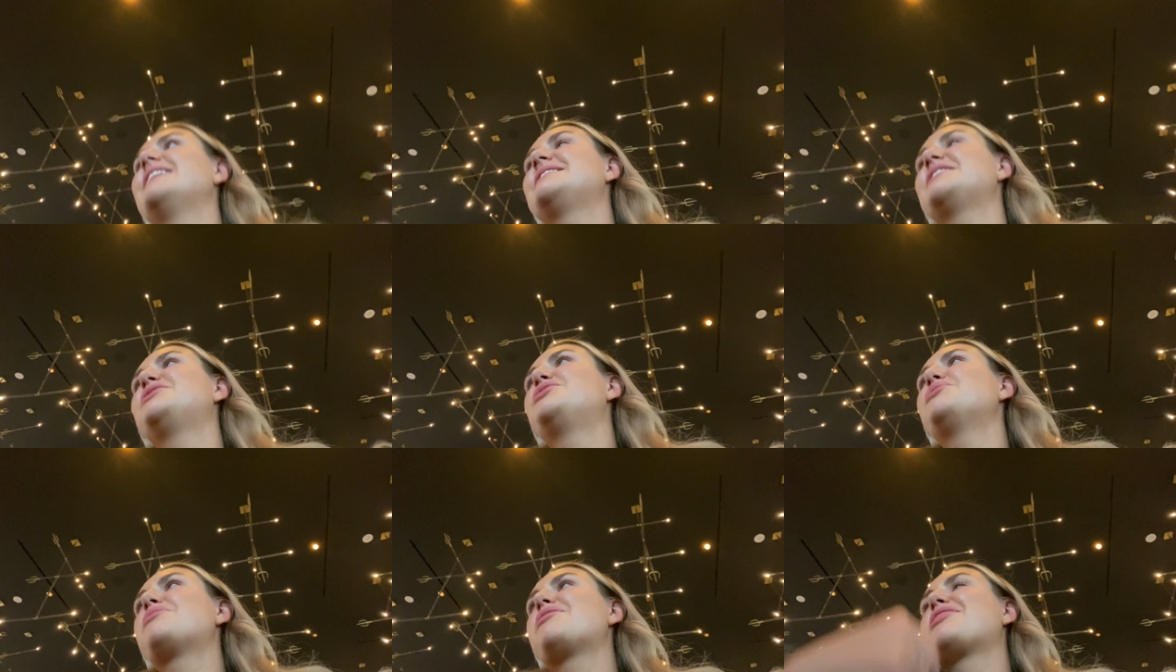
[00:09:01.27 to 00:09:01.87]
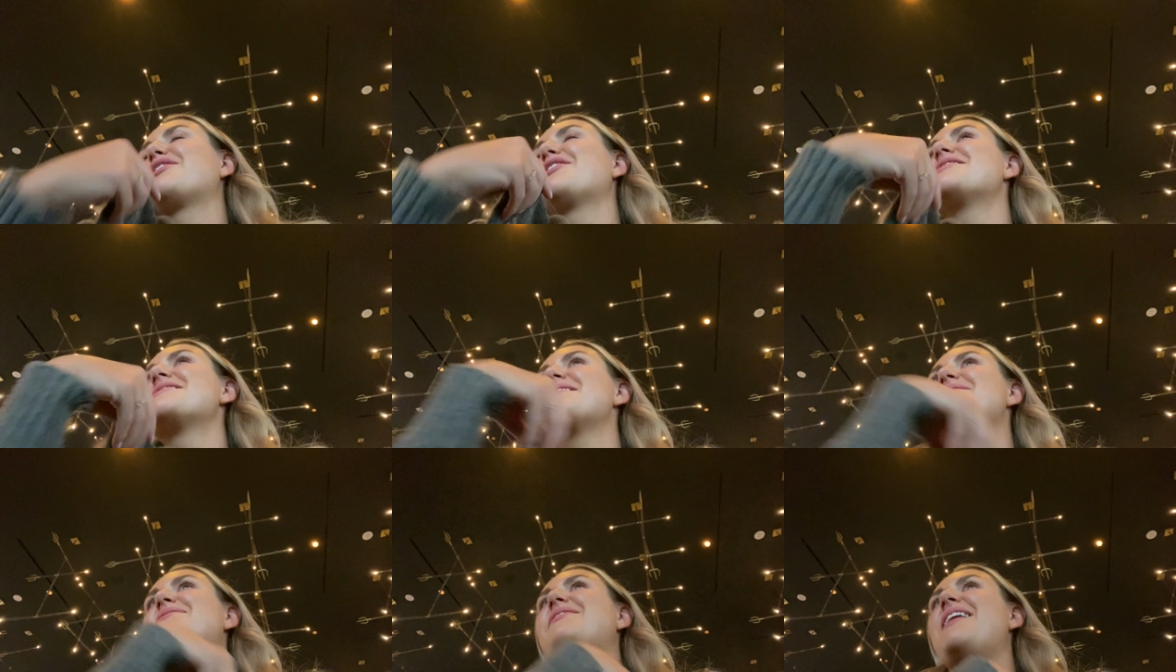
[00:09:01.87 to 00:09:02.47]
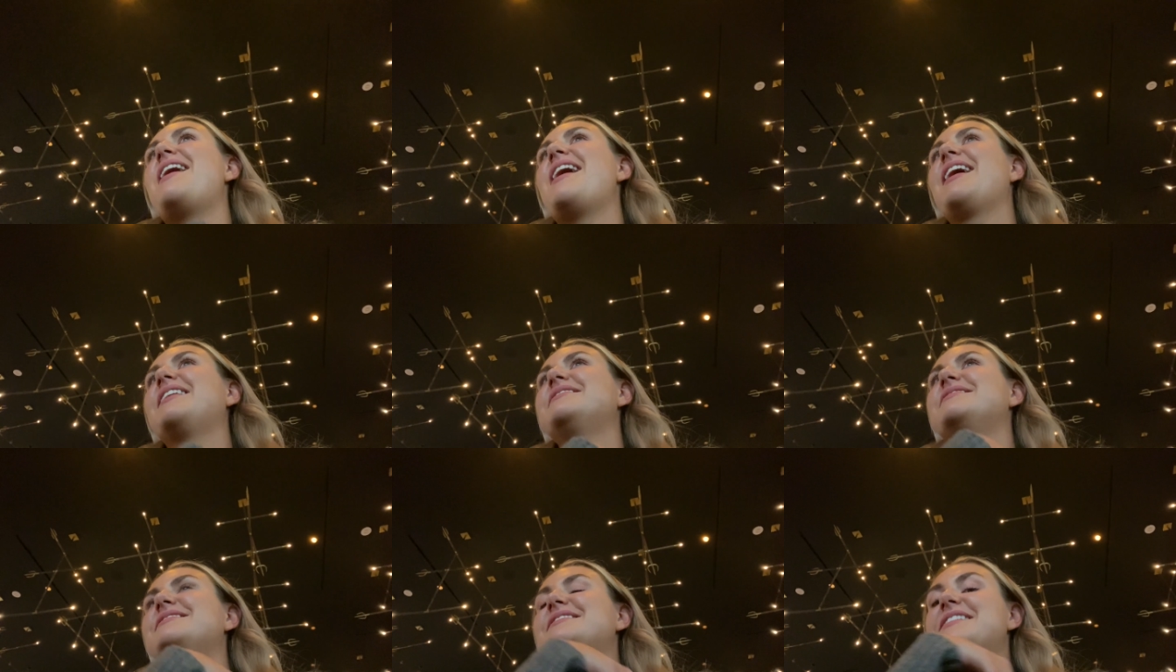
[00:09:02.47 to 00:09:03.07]
said two thirty. I said
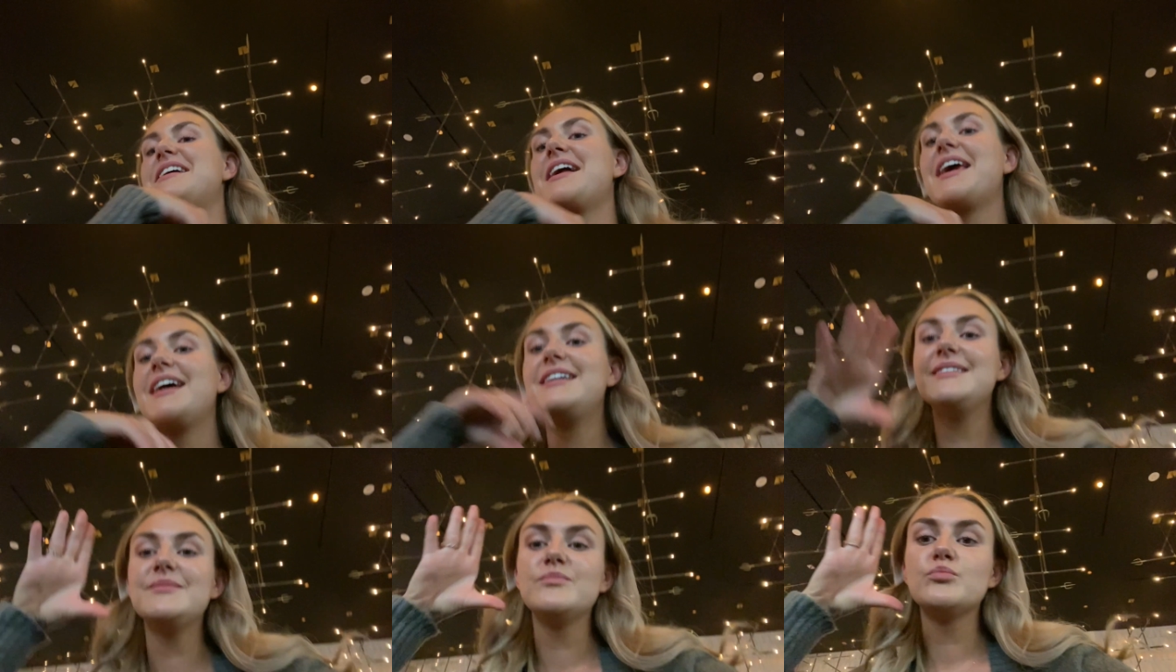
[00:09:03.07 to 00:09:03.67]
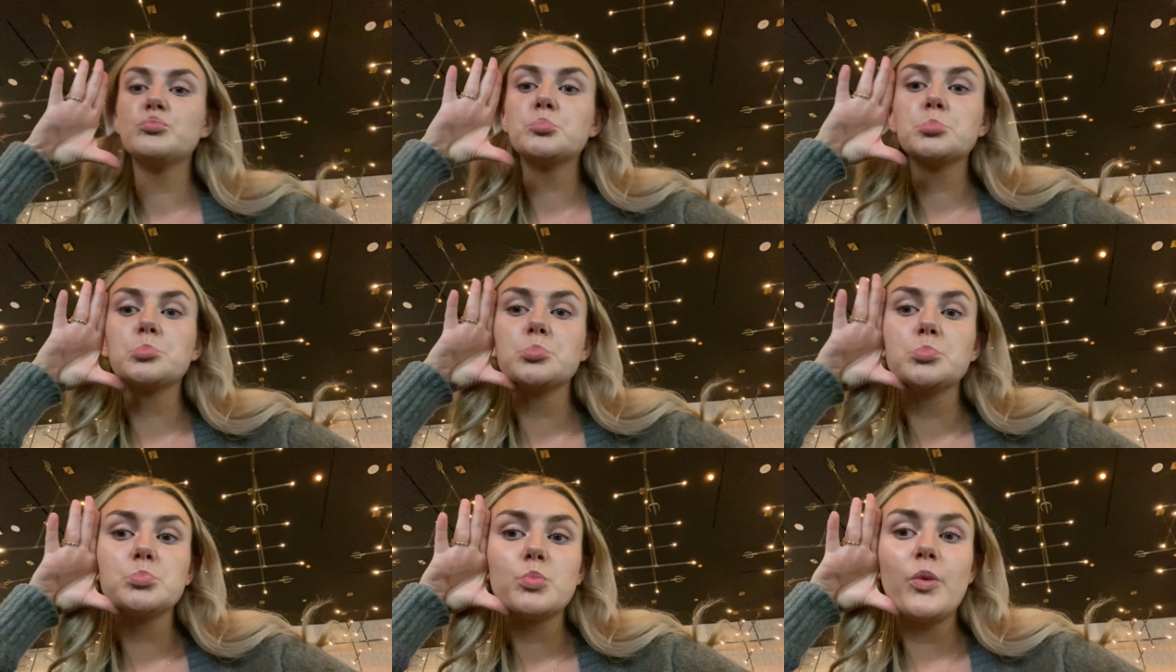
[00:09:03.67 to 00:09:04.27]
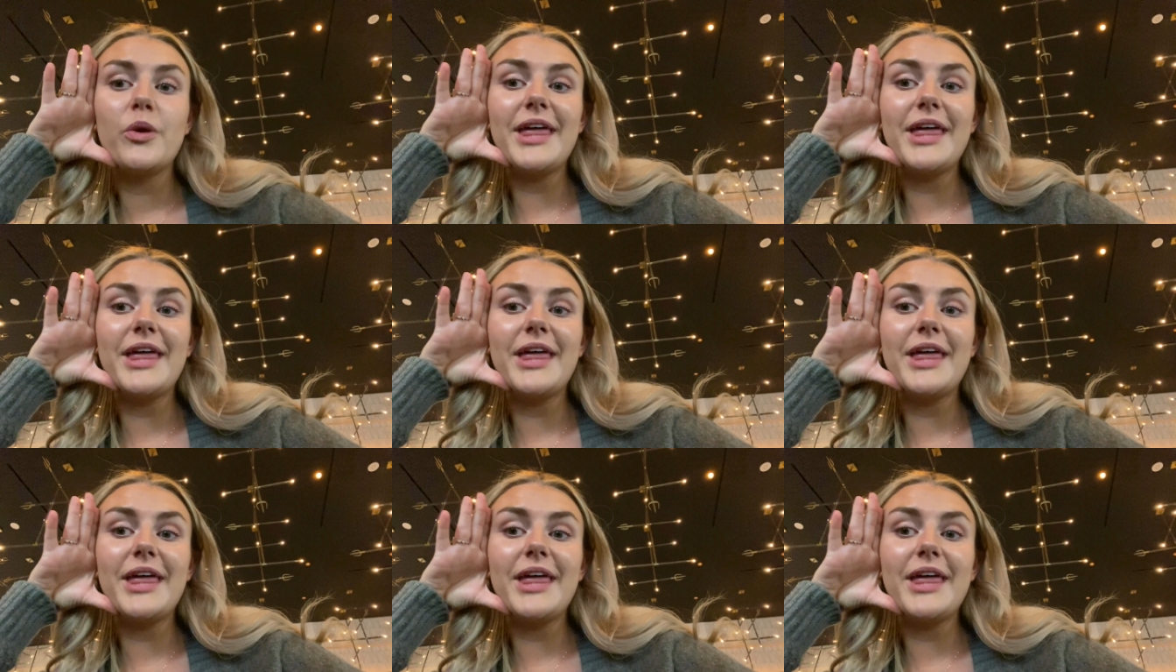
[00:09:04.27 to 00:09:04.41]
265. We